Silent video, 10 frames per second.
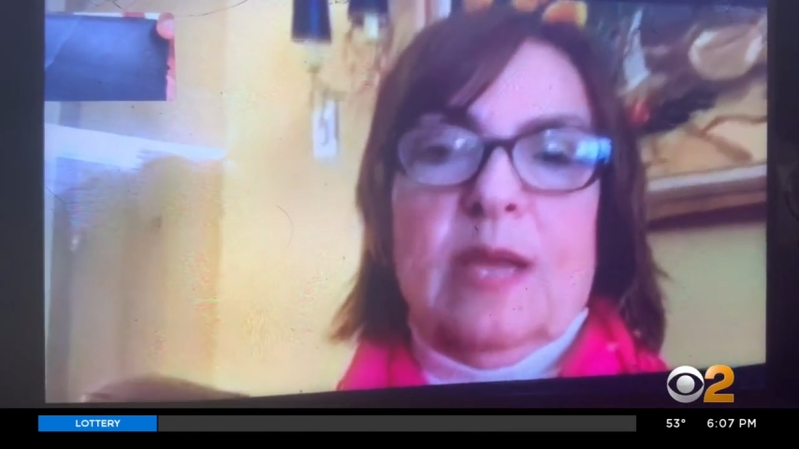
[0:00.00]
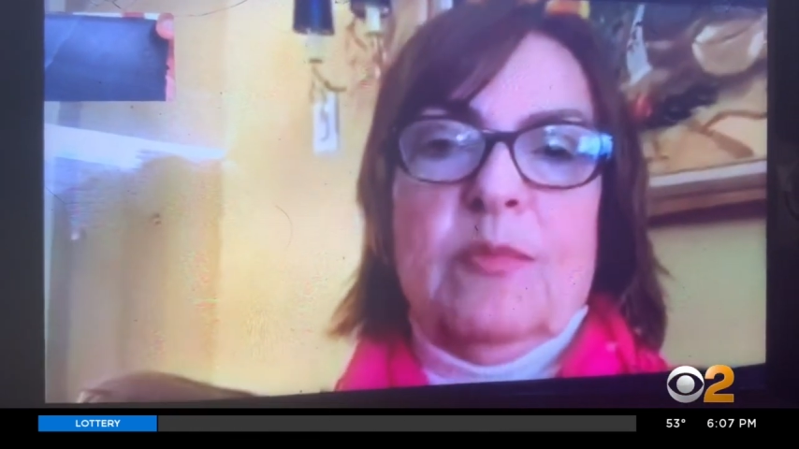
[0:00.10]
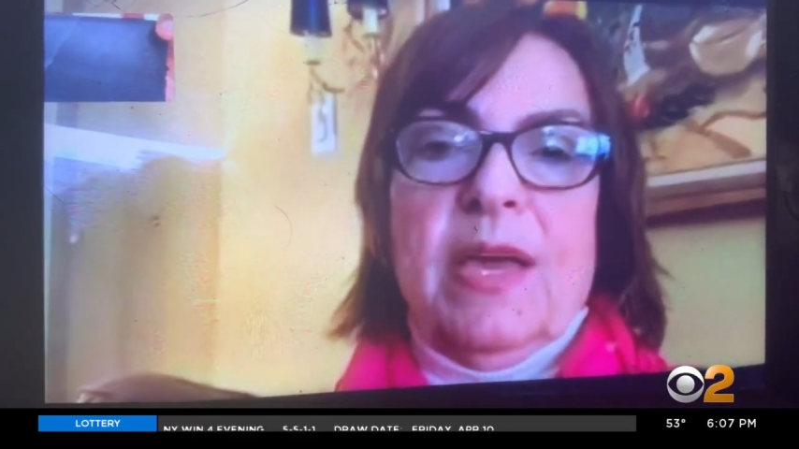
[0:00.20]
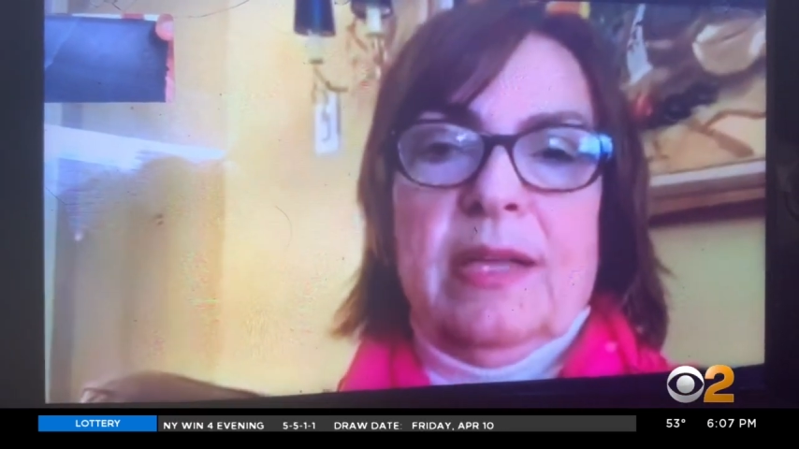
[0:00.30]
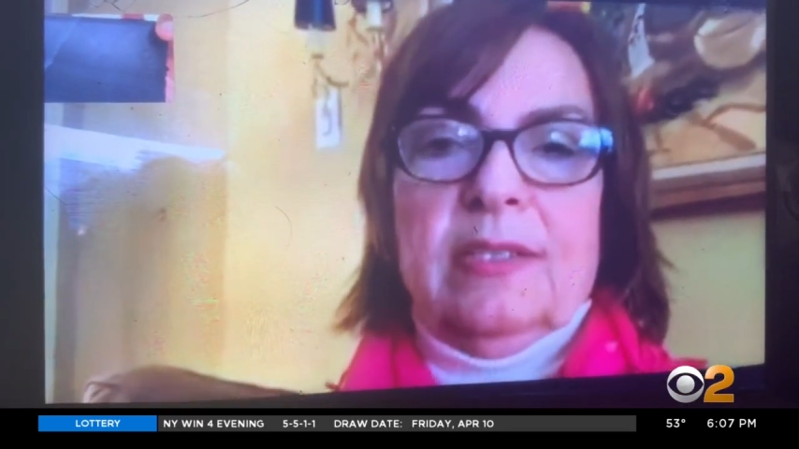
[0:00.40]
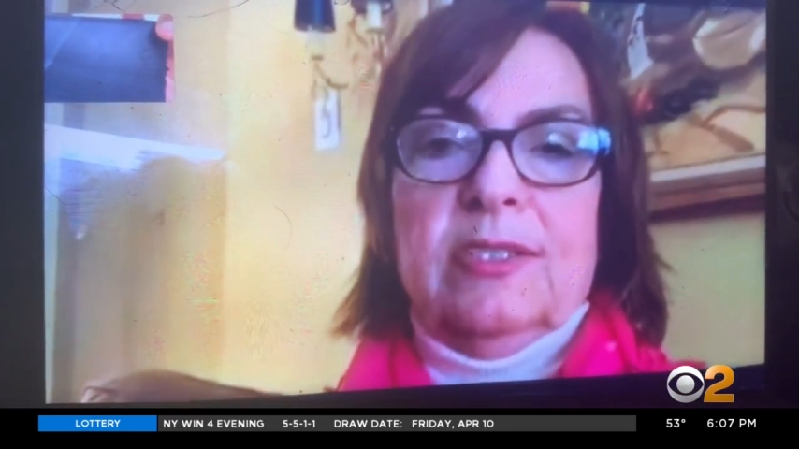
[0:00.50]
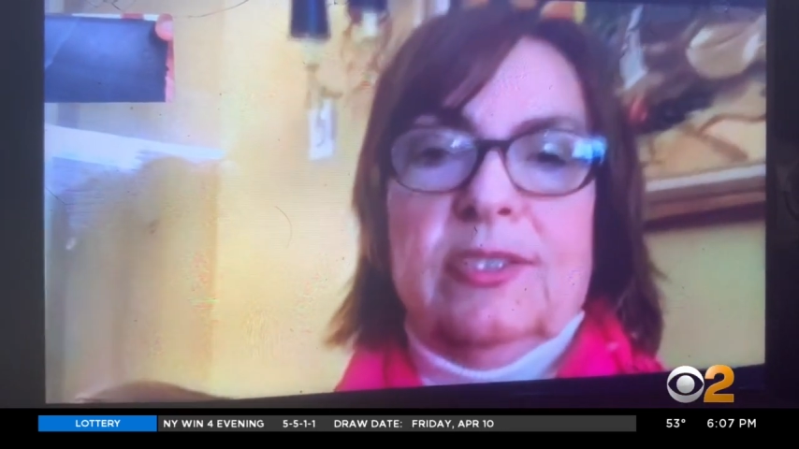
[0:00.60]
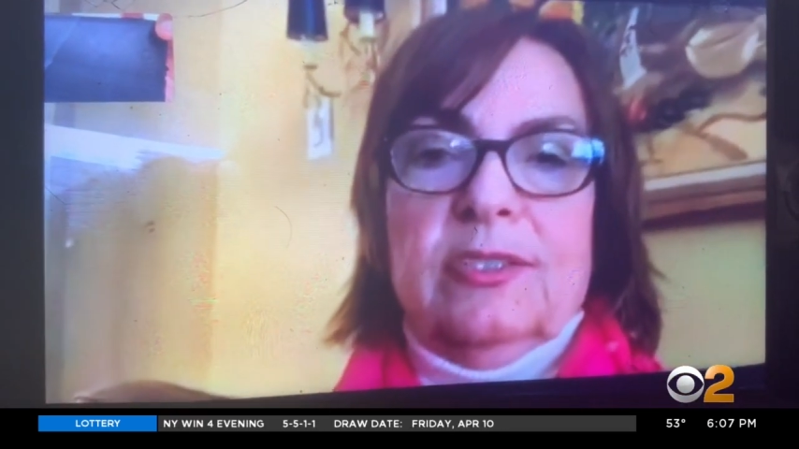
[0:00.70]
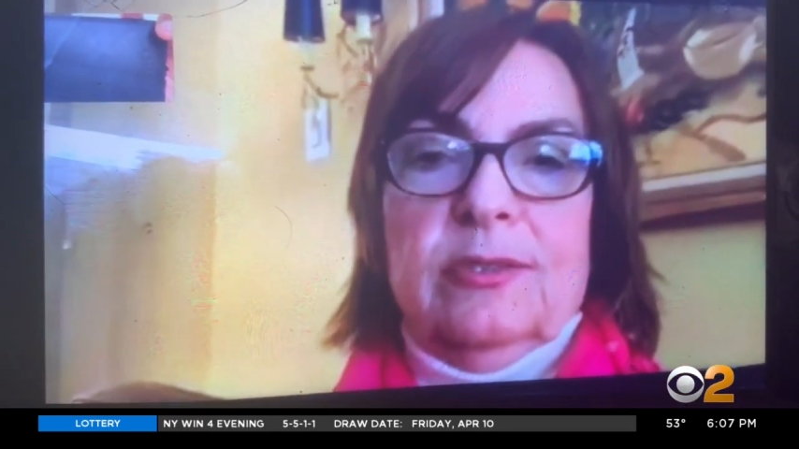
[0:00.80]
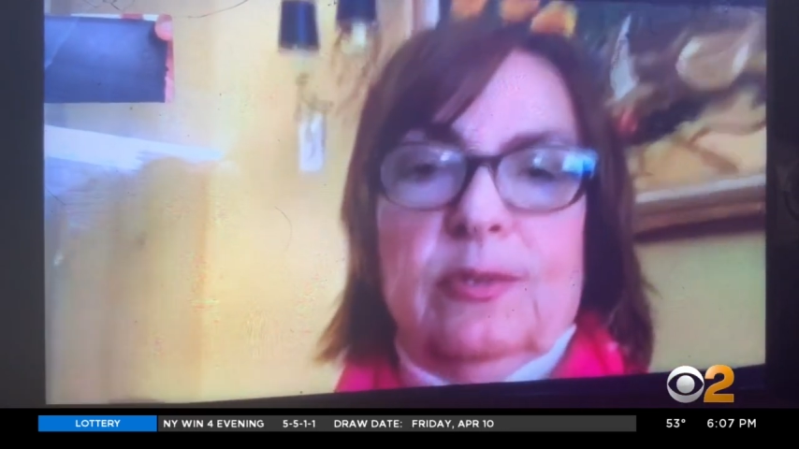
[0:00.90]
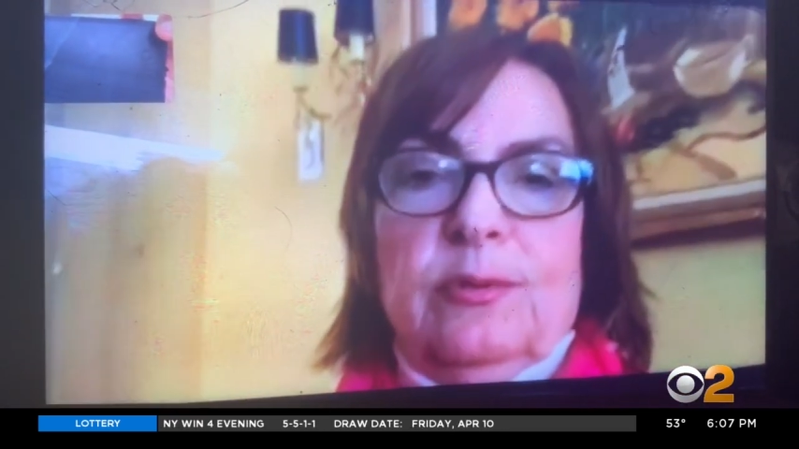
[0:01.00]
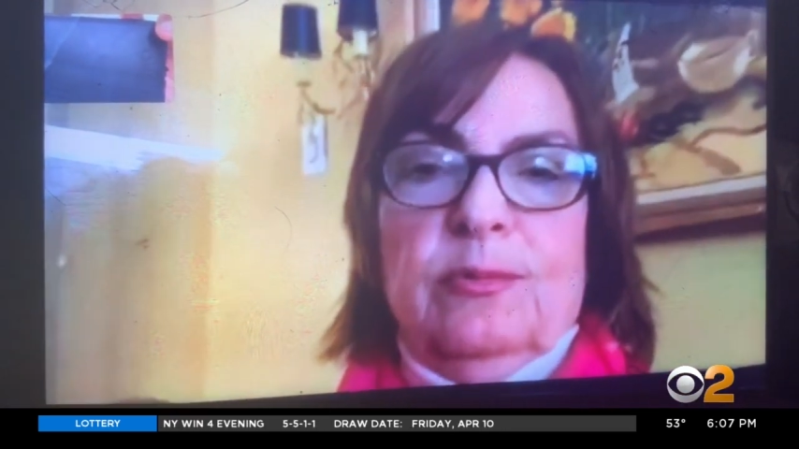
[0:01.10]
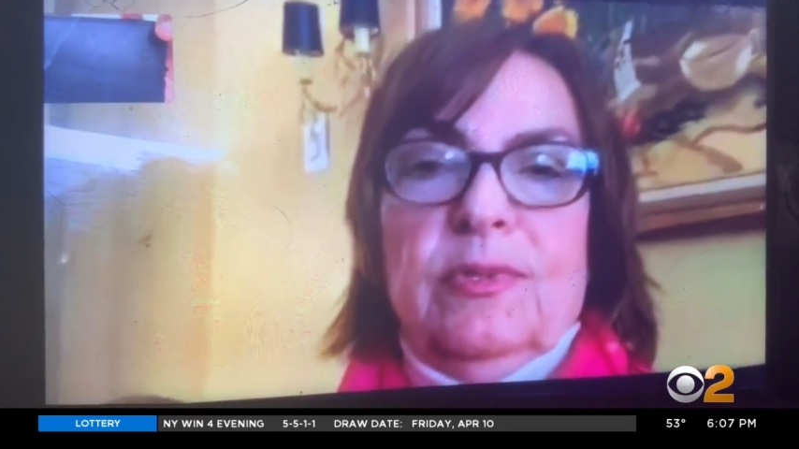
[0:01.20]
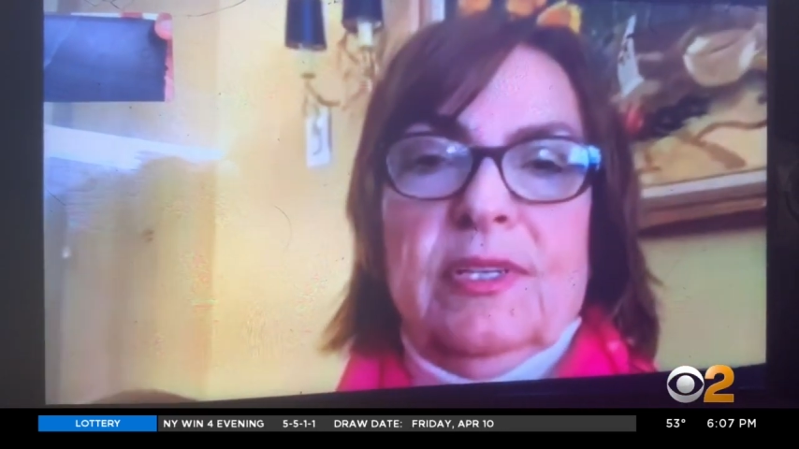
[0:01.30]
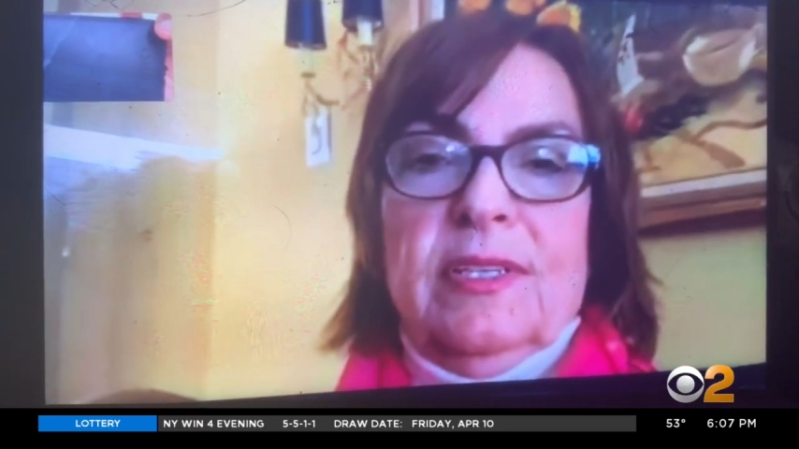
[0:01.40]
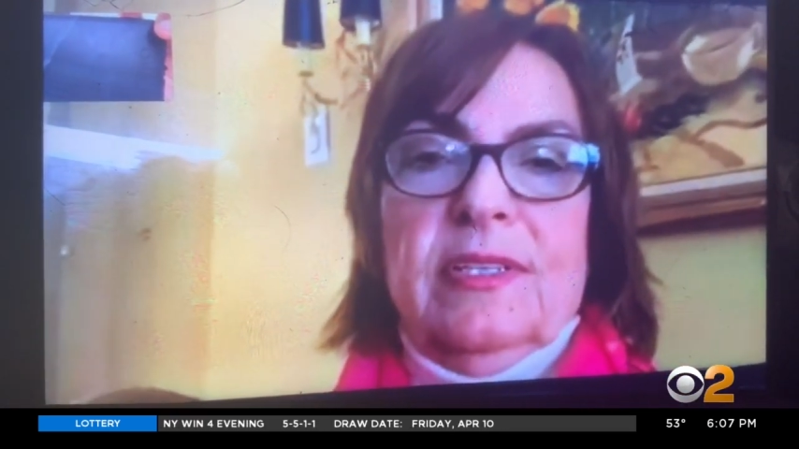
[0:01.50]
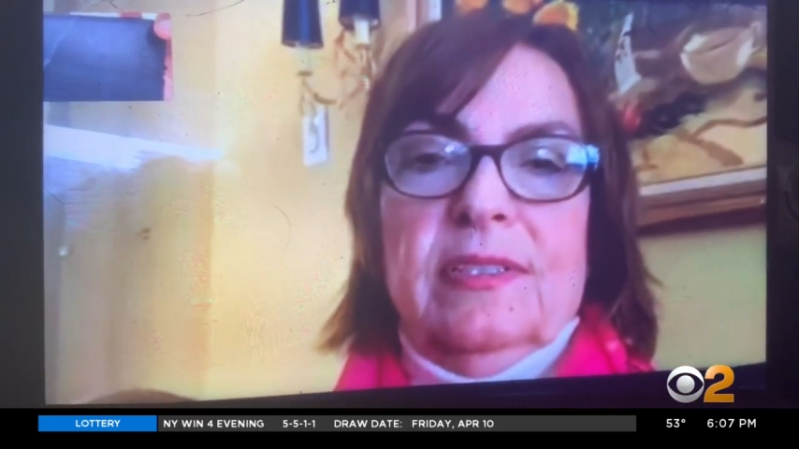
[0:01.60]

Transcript: managed to uh,